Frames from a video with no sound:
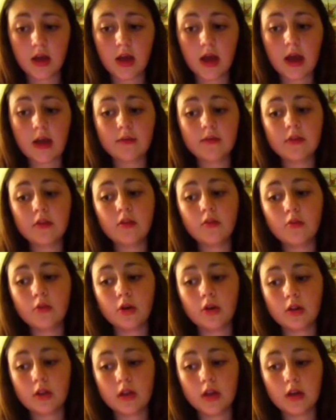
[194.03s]
After the
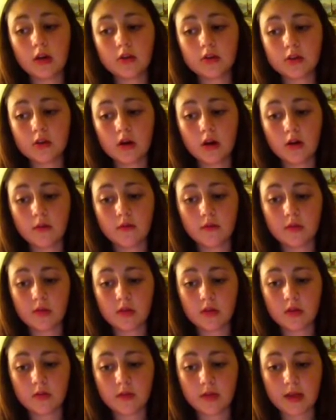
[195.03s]
war, the Yalta
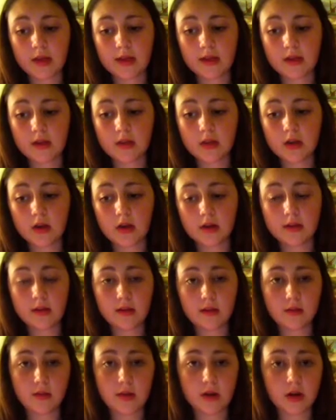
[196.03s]
Conference took place, and the
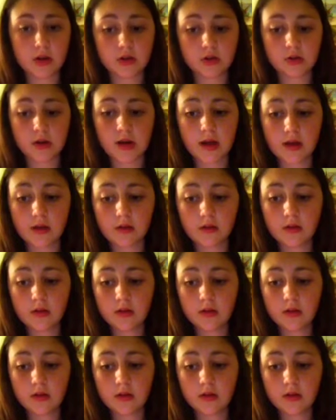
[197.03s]
Nazis went on trial.